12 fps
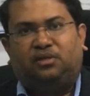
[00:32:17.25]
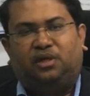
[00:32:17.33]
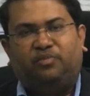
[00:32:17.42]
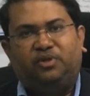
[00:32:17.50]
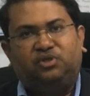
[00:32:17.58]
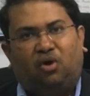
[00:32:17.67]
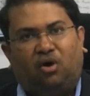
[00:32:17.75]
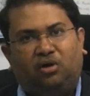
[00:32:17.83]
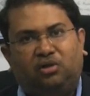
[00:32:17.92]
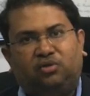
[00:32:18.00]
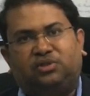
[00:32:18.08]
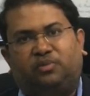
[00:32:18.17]
That means
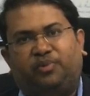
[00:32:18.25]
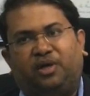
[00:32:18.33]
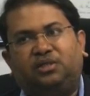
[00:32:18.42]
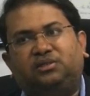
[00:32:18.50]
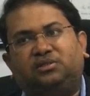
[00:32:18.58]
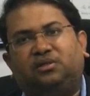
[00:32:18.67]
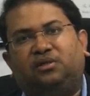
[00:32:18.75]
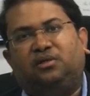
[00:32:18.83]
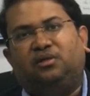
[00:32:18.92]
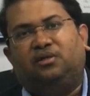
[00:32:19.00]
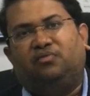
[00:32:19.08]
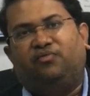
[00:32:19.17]
all those supplies
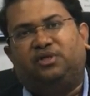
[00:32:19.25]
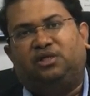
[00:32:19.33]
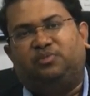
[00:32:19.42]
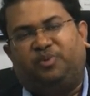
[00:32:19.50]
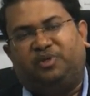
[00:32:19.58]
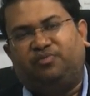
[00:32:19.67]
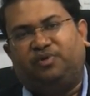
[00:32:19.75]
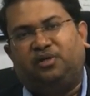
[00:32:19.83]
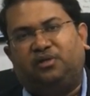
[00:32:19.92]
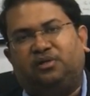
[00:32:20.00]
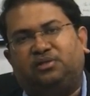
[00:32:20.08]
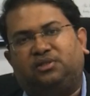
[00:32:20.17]
which are specified
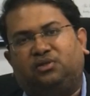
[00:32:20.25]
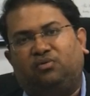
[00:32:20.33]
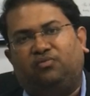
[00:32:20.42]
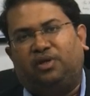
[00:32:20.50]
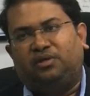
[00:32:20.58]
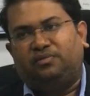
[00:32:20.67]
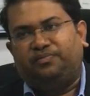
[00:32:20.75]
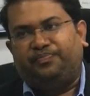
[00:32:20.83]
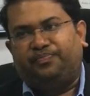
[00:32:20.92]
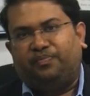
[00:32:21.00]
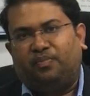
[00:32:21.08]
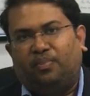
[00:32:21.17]
under schedule 1,
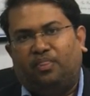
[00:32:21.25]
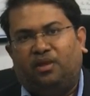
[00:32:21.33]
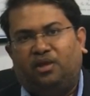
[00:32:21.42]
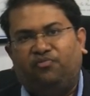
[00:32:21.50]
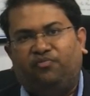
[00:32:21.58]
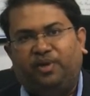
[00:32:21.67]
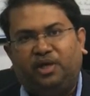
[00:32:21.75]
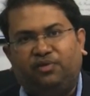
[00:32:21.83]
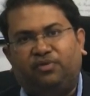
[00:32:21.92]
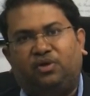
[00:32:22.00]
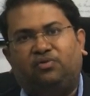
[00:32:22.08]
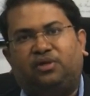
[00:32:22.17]
if made
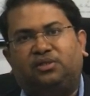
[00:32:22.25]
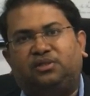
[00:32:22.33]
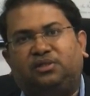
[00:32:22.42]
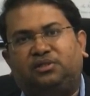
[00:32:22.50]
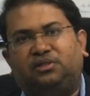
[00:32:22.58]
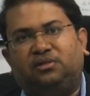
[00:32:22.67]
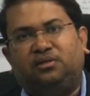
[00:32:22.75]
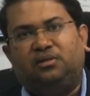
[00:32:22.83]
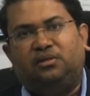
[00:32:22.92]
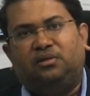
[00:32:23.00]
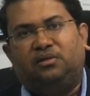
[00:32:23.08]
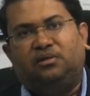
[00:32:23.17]
without consideration,
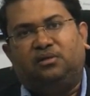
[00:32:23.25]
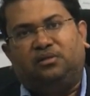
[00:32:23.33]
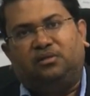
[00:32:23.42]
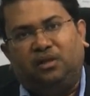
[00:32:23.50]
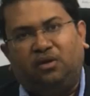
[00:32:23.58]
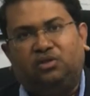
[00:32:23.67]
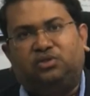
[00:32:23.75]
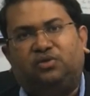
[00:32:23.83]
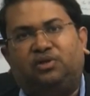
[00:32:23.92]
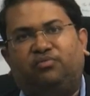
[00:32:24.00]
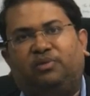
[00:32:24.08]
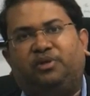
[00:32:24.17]
then also
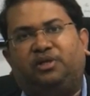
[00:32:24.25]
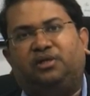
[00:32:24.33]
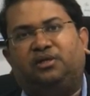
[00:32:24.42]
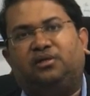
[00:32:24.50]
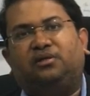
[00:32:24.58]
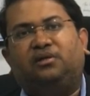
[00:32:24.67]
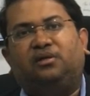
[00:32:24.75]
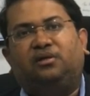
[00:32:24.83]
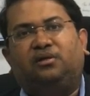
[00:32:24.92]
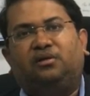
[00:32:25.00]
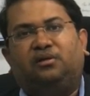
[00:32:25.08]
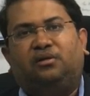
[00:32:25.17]
it will be treated
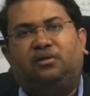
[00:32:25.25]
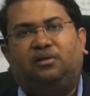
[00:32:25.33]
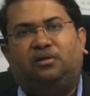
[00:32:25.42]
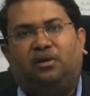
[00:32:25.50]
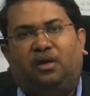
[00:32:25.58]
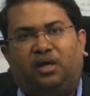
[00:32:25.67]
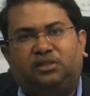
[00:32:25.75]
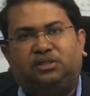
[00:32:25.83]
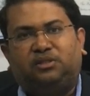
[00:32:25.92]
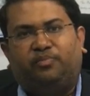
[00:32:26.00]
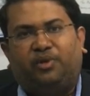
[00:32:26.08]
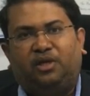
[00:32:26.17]
as a
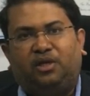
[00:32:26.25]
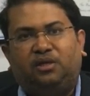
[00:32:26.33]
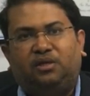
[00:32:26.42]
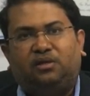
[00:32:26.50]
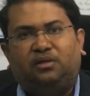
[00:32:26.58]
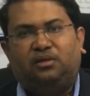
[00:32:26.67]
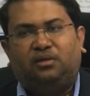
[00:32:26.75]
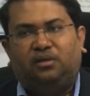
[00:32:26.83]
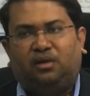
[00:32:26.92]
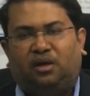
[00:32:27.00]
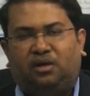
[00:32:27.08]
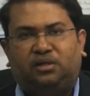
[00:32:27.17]
supply
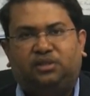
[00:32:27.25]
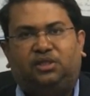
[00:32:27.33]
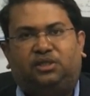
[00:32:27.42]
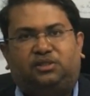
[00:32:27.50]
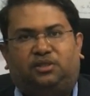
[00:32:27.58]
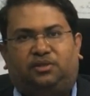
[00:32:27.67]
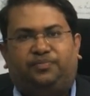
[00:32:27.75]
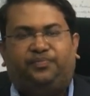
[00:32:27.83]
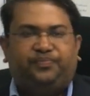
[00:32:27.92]
under GST.